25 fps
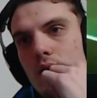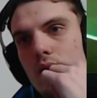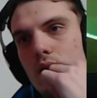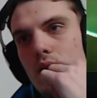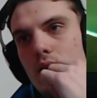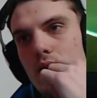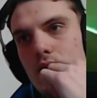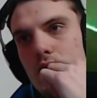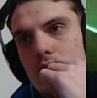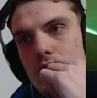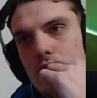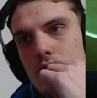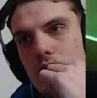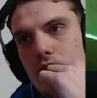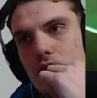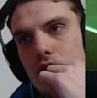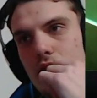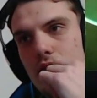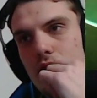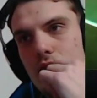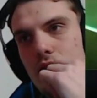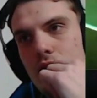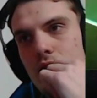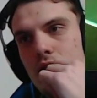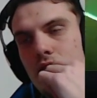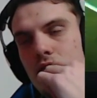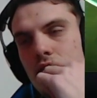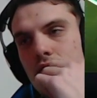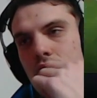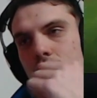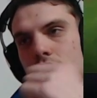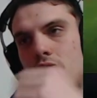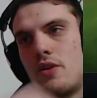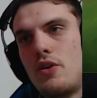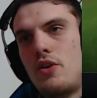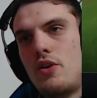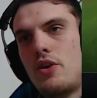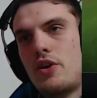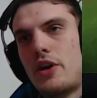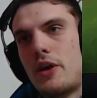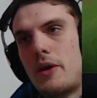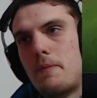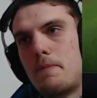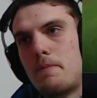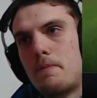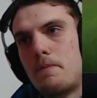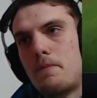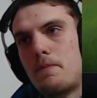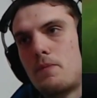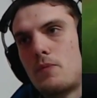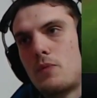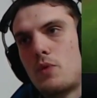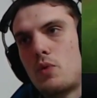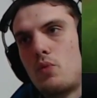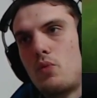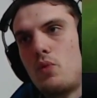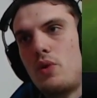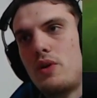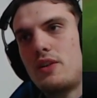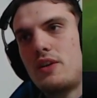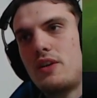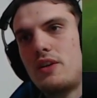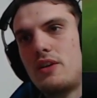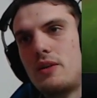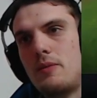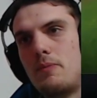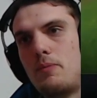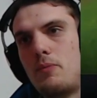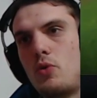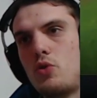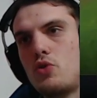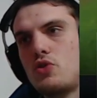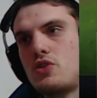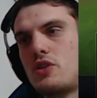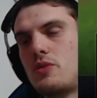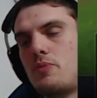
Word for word: Let's see right here. Okay, what are the most